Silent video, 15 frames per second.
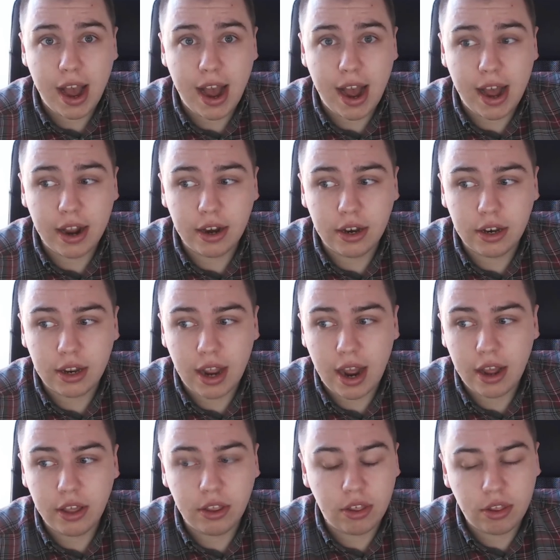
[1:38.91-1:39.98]
And
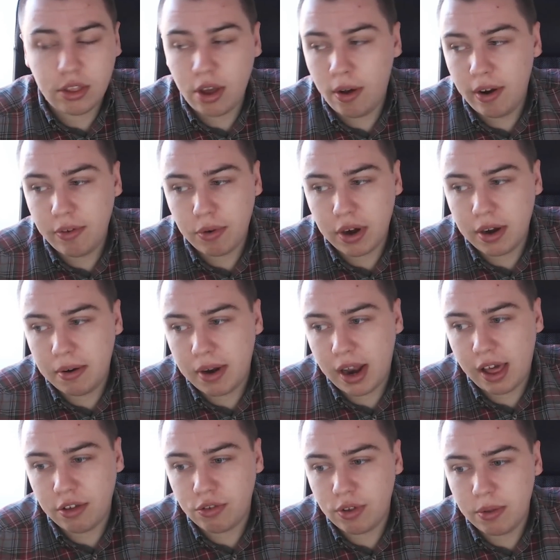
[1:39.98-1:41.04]
I told everyone in the
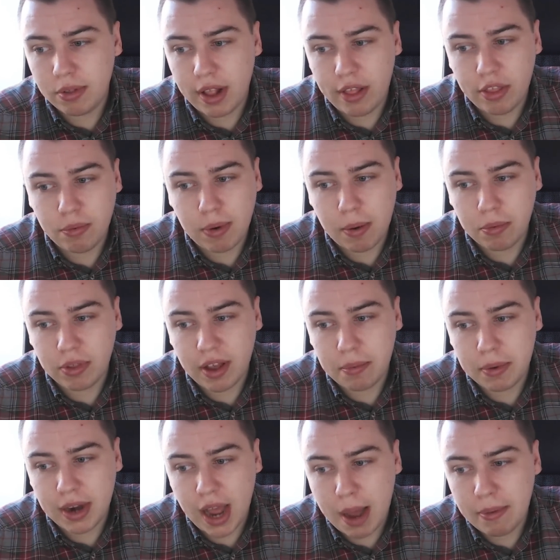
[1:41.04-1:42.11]
live streams like the problems that I've
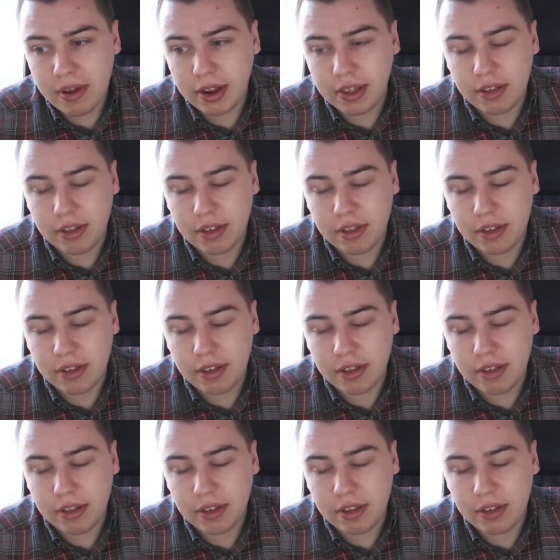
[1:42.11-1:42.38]
been having,